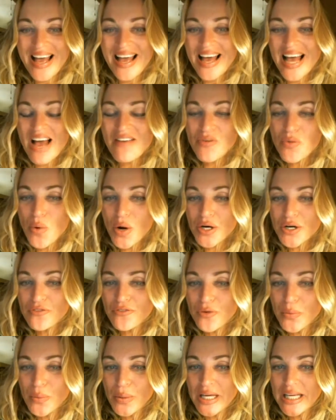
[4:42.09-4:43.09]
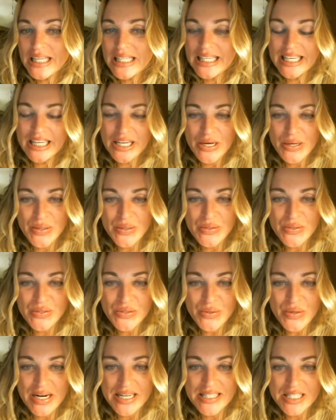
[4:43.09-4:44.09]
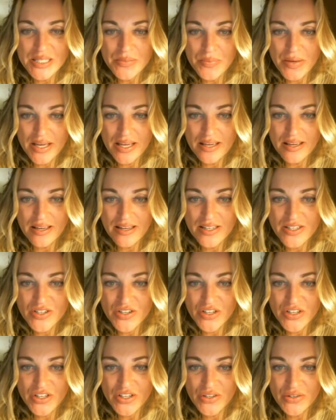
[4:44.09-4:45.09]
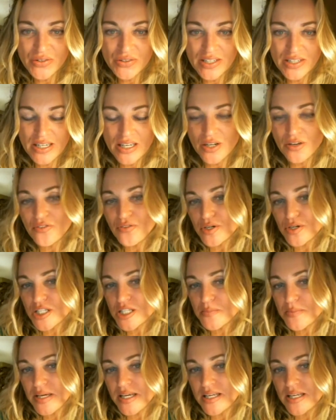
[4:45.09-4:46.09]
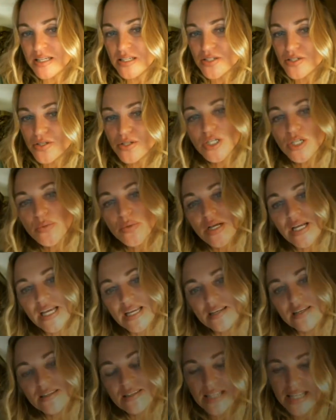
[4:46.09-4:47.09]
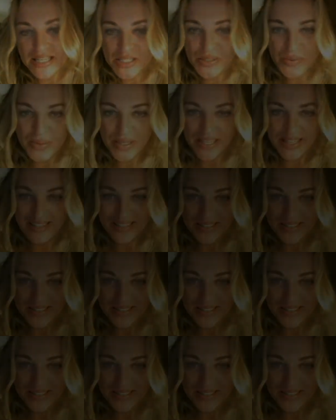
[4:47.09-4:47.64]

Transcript: Have a wonderful week, Leos. Great speaking to you. And I look forward to speaking to you again next week.